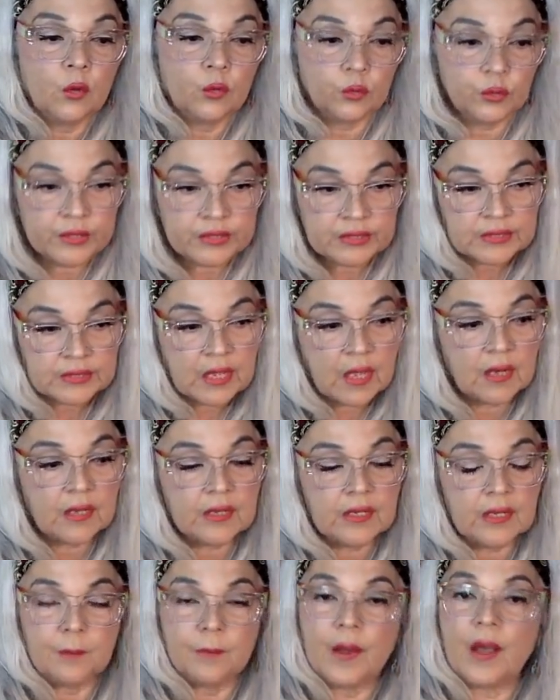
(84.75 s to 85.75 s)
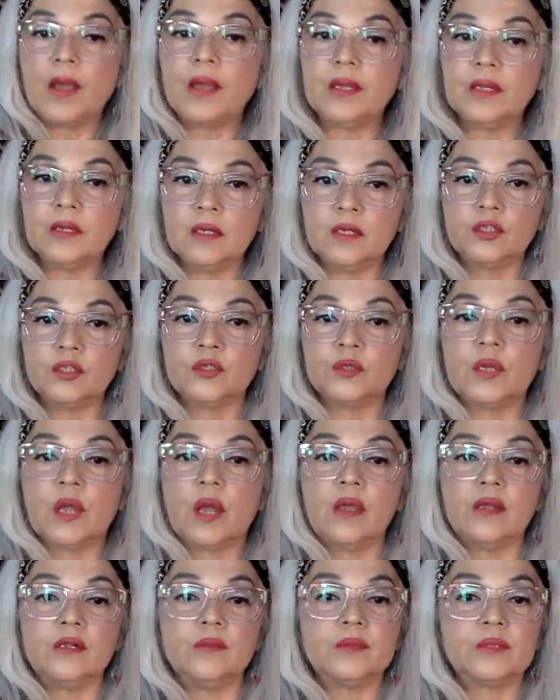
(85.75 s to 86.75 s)
reselling and buying luxury
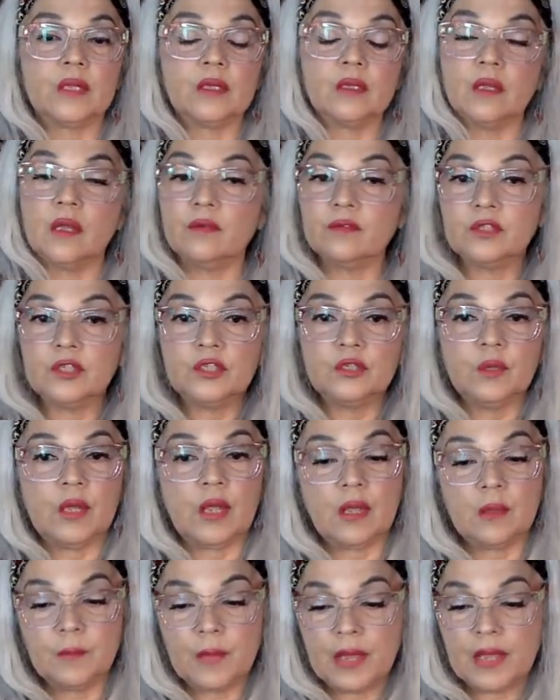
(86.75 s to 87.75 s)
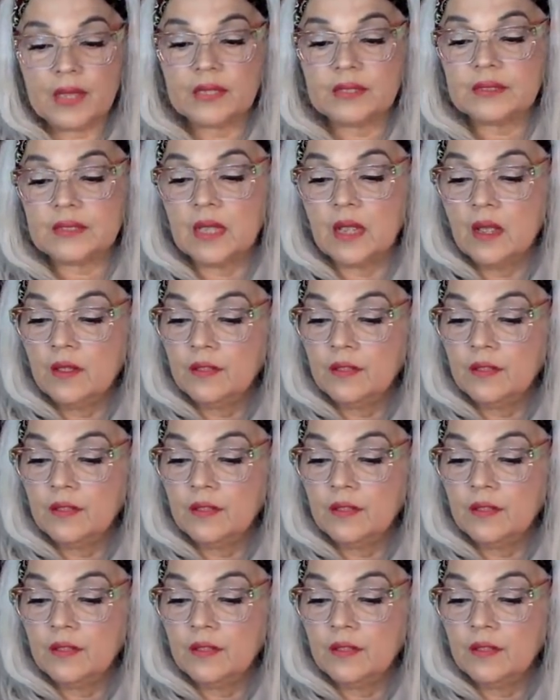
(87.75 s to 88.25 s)
items. I love to do handbags.